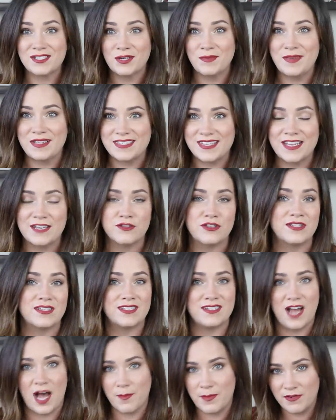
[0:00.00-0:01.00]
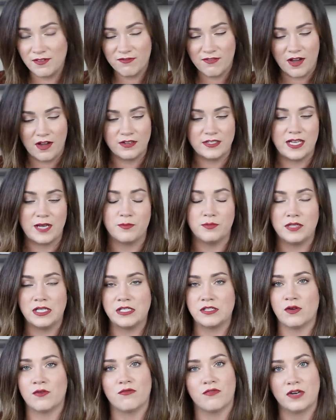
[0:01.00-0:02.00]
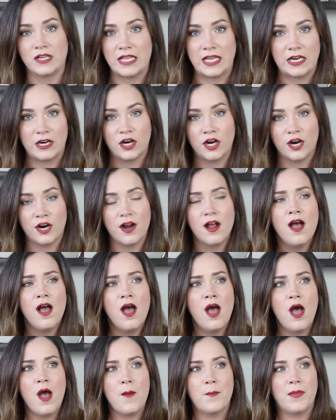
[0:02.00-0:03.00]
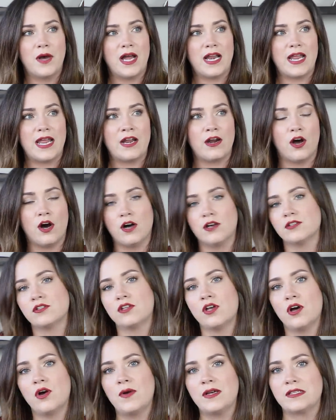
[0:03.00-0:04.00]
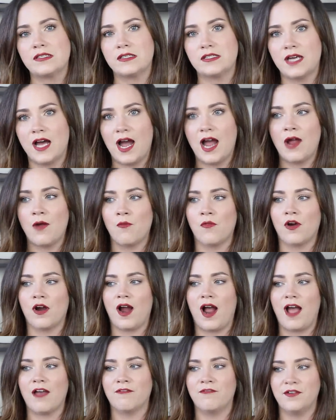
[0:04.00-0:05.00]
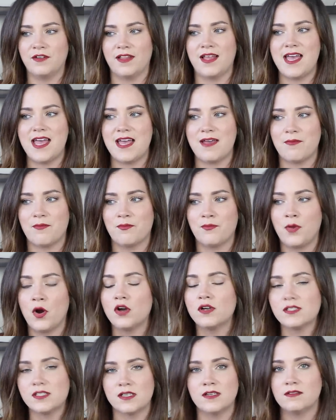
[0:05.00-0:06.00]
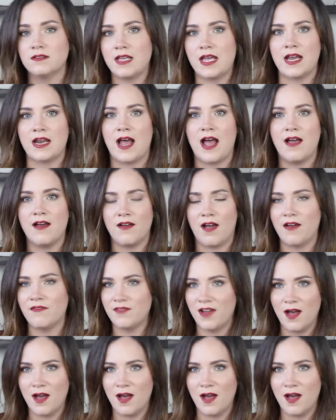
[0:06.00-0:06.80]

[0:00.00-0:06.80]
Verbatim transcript: still missing, she's not been found yet, please don't forget her, but it also is a time where I feel like personally, and I, have